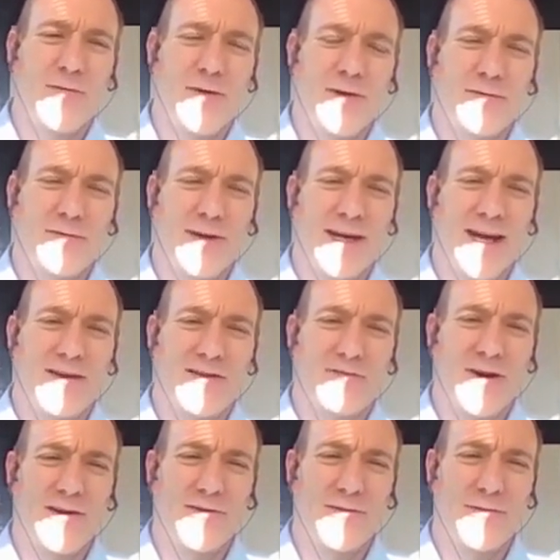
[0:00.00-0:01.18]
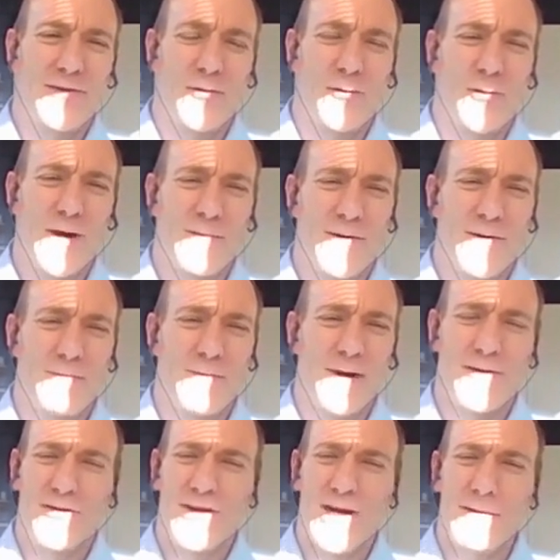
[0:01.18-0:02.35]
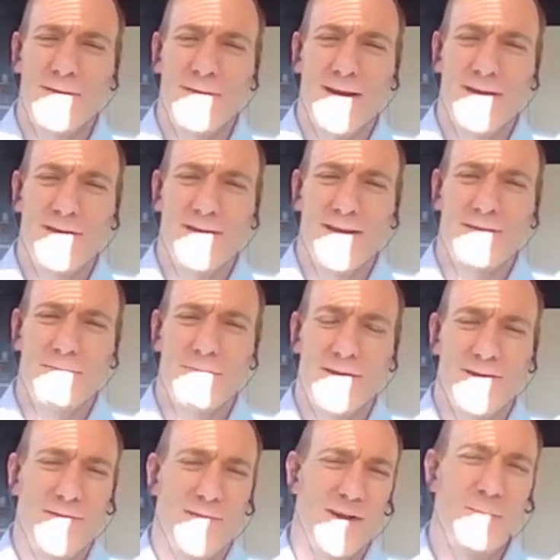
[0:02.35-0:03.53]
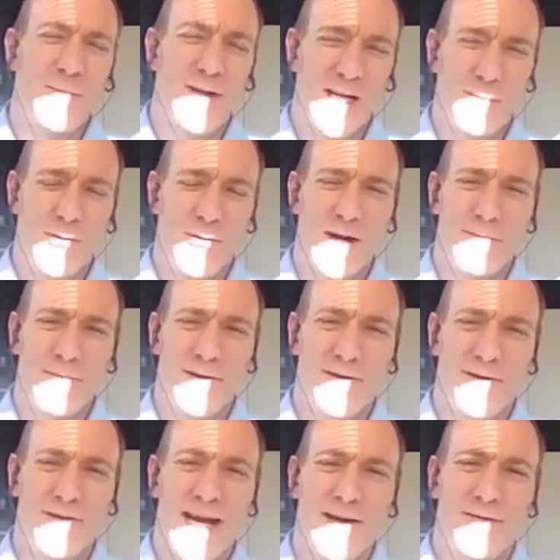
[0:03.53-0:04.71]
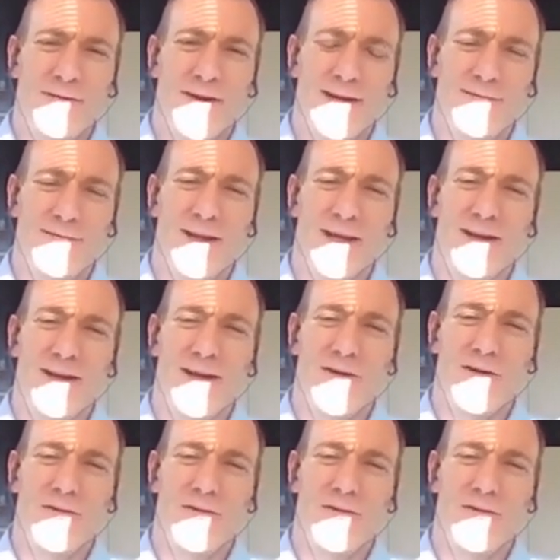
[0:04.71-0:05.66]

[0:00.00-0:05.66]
filtering out registrants for webinars by their job title, especially for like B2B webinars. And that was kind of like